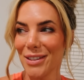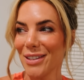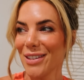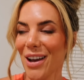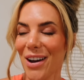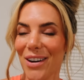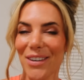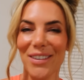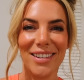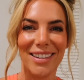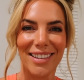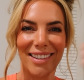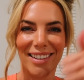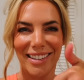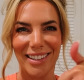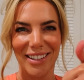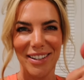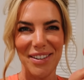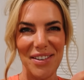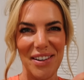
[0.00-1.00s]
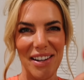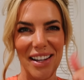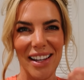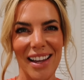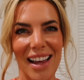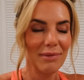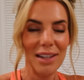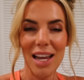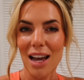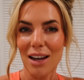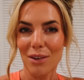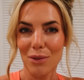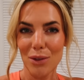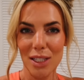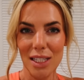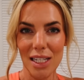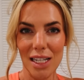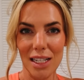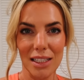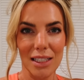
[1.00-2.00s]
So cool. But yeah,
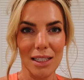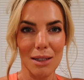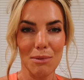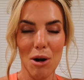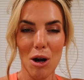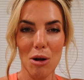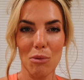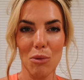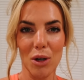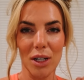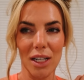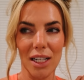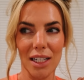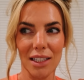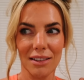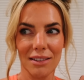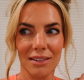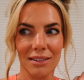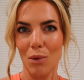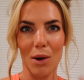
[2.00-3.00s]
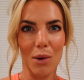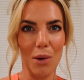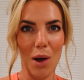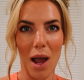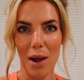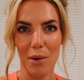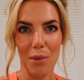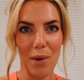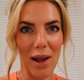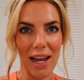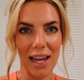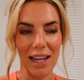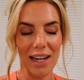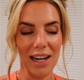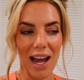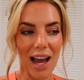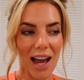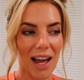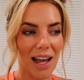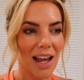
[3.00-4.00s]
we'll see tomorrow morning what I weigh
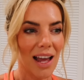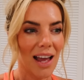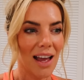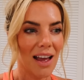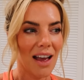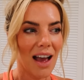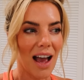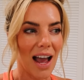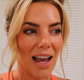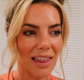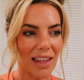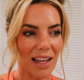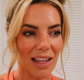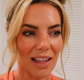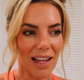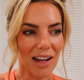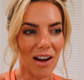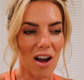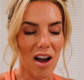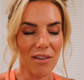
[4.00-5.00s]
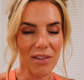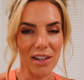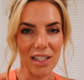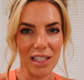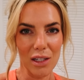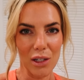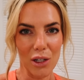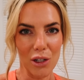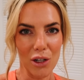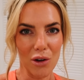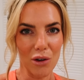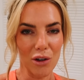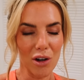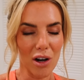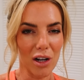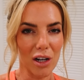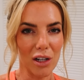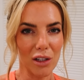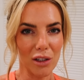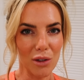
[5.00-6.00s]
in at. I think like obviously you know you're
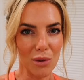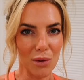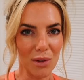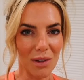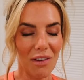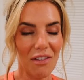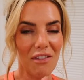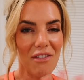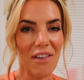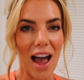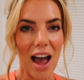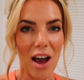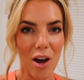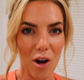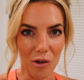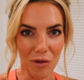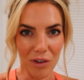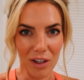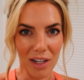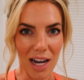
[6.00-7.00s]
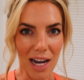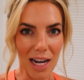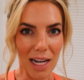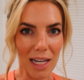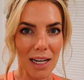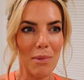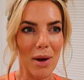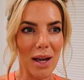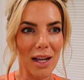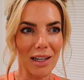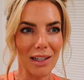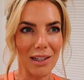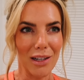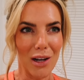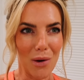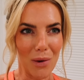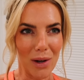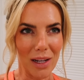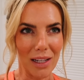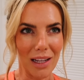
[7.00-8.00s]
not gonna lose fat overnight, but
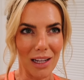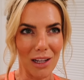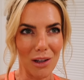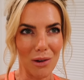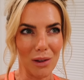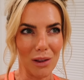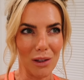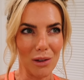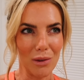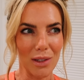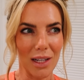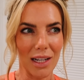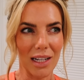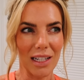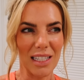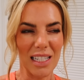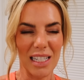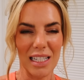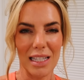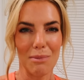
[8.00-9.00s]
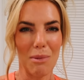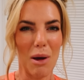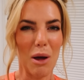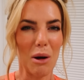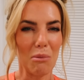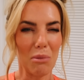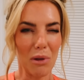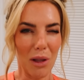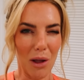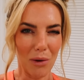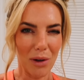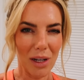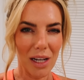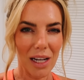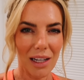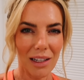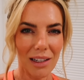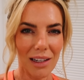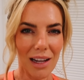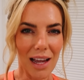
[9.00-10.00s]
knowing that you can lose like a decent amount of
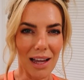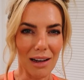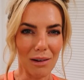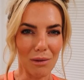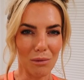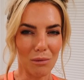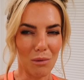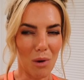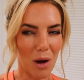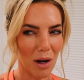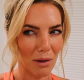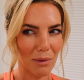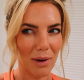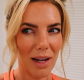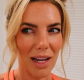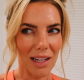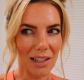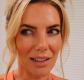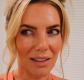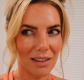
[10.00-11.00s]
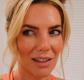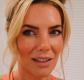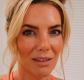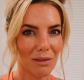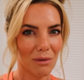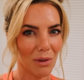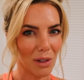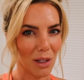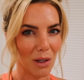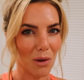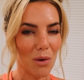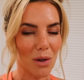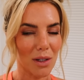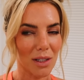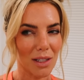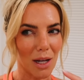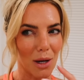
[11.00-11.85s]
bloating and water weight is really cool.